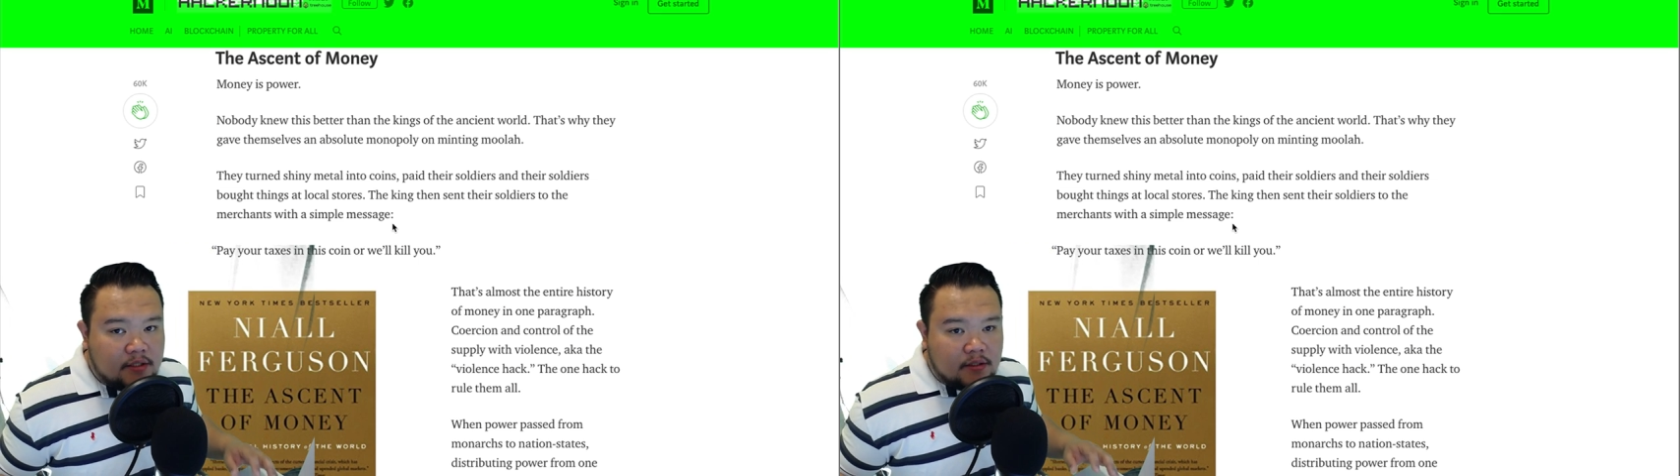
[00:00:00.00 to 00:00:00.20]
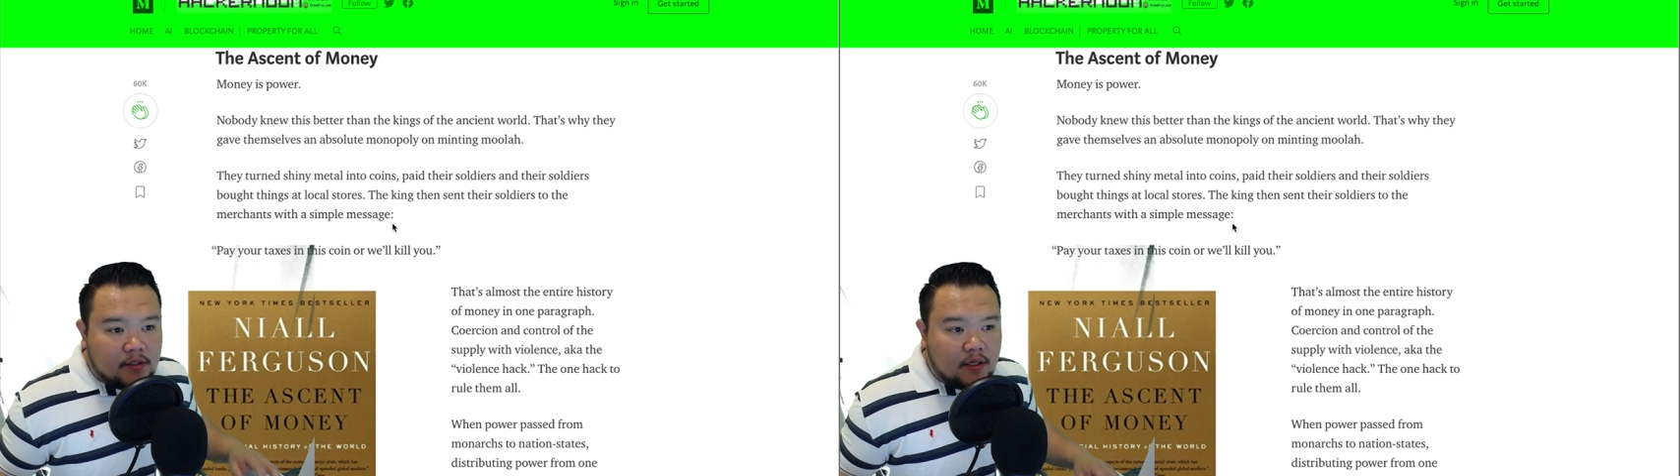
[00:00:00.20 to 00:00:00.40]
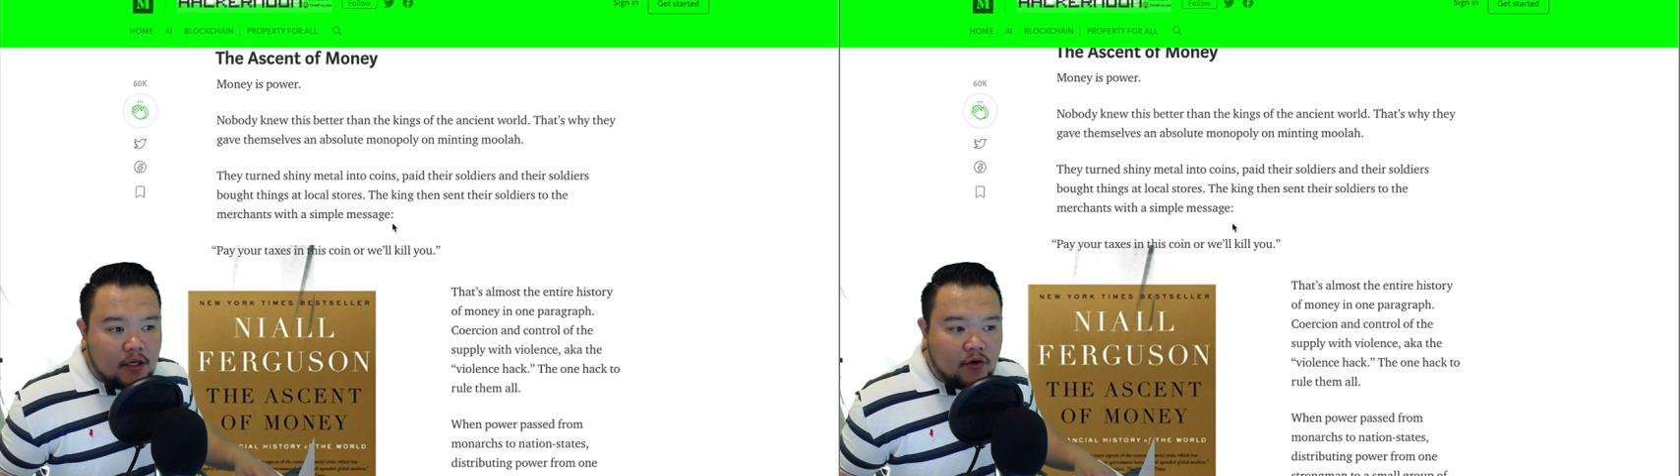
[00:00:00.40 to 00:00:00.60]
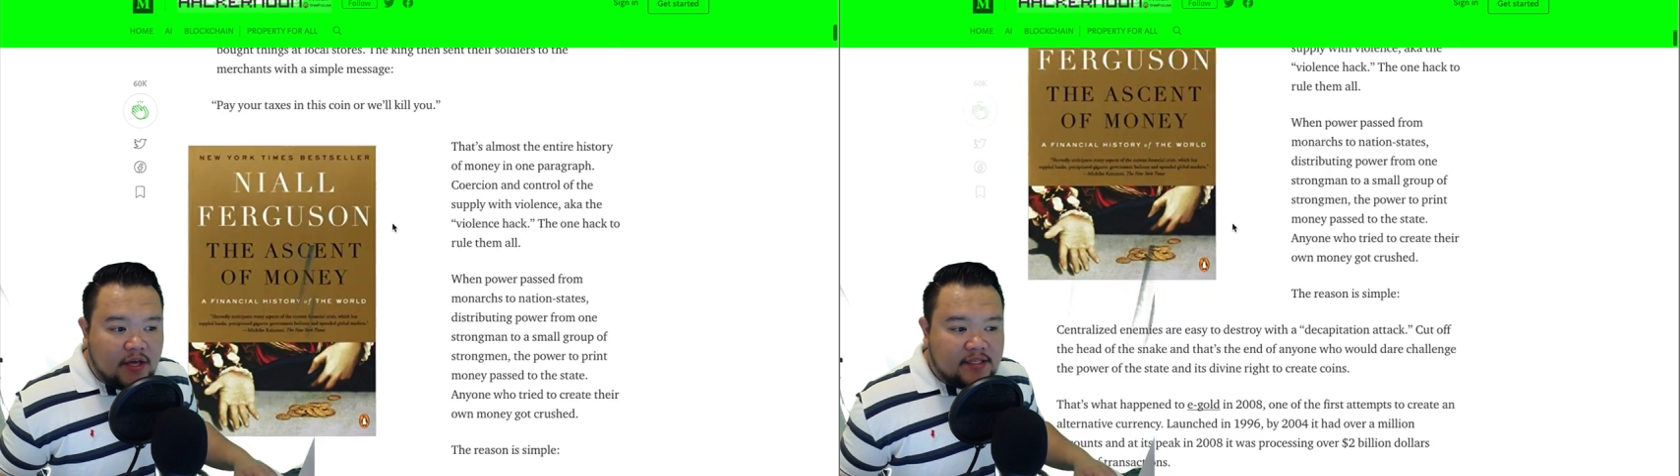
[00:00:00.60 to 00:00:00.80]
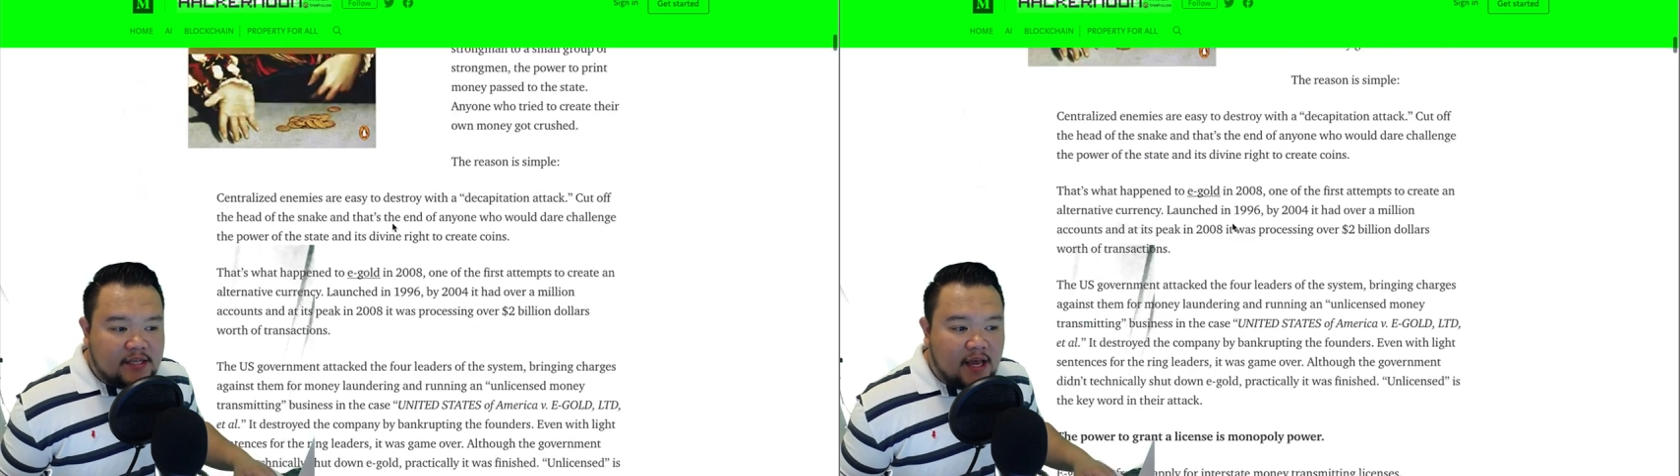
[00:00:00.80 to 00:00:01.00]
But
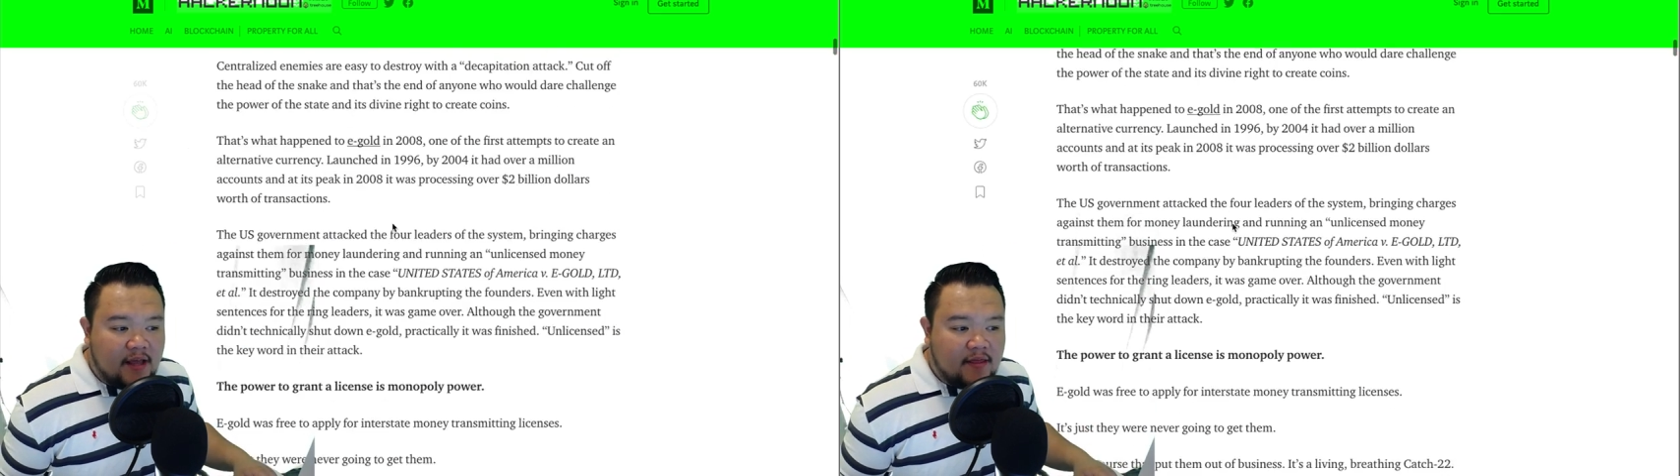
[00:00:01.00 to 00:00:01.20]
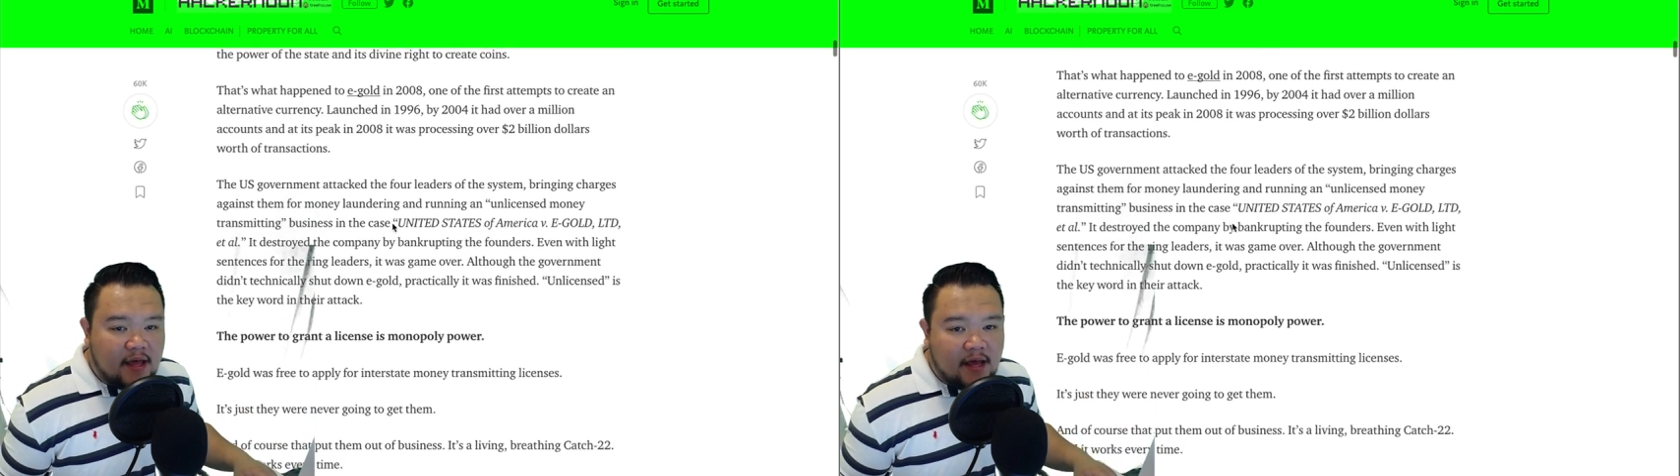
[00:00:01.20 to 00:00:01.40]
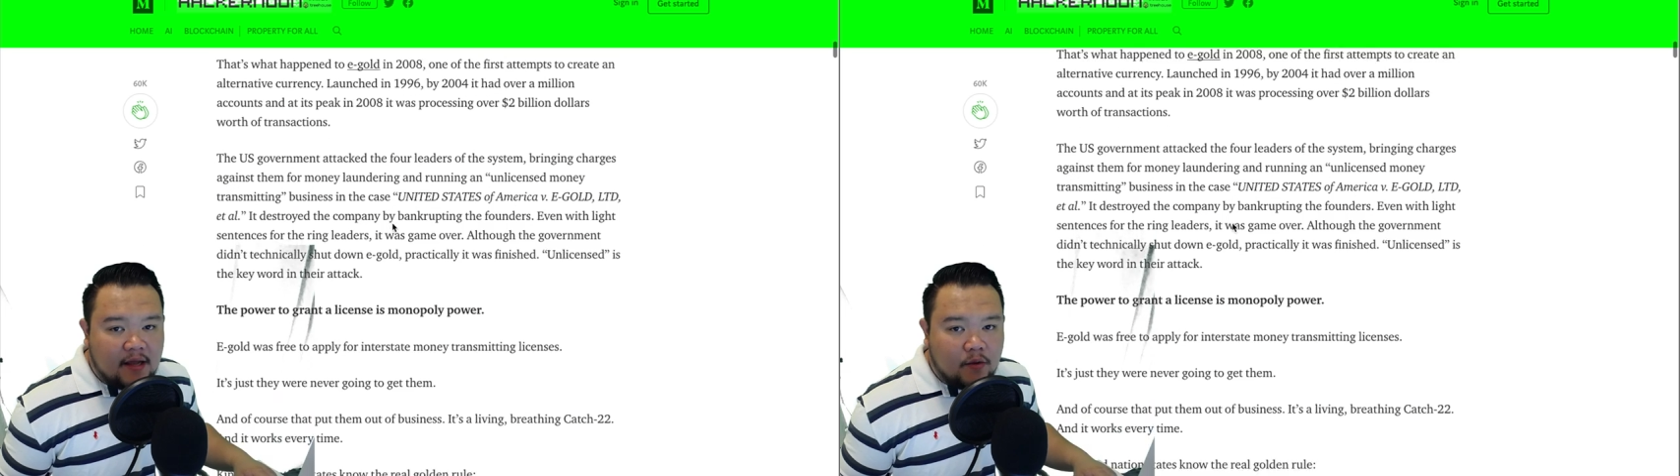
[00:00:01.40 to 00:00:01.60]
you know, he's saying